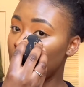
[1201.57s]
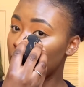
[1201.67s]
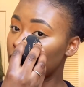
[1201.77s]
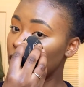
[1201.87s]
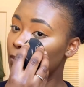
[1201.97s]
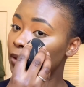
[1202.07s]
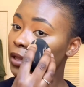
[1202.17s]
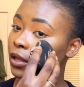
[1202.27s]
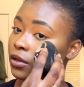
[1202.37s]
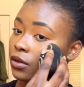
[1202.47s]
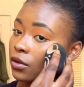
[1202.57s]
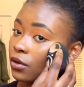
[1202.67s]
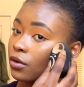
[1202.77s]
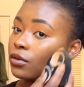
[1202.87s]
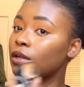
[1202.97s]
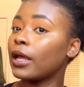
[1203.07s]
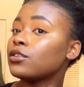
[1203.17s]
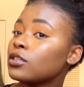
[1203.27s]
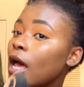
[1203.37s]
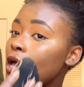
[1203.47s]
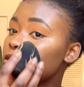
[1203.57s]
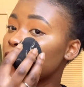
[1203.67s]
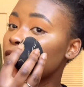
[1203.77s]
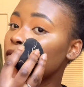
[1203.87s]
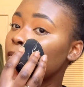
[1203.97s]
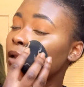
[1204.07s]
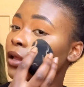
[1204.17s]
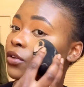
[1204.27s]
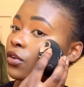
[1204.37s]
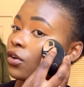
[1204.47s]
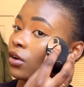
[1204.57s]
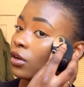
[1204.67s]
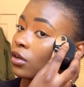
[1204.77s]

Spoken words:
If you blend your, Legend has it, if you blend your